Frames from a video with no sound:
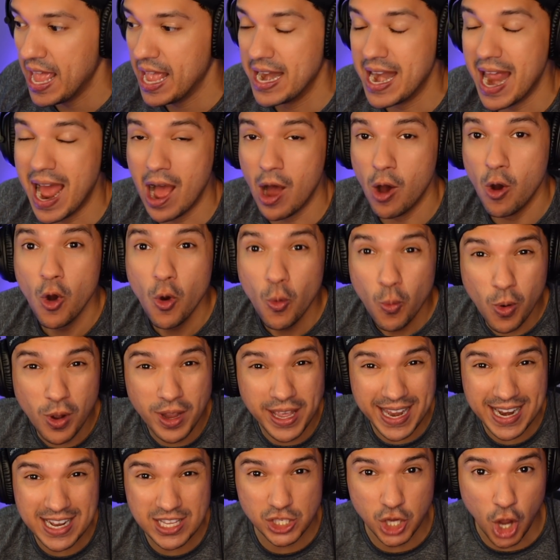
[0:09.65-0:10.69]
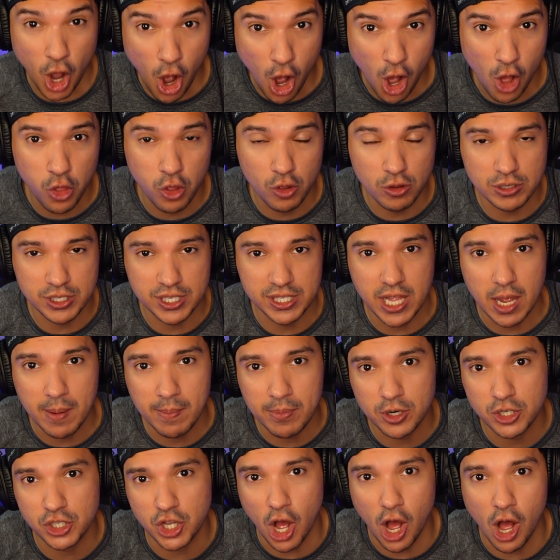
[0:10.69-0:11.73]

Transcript: Now, we'll get into all those numbers.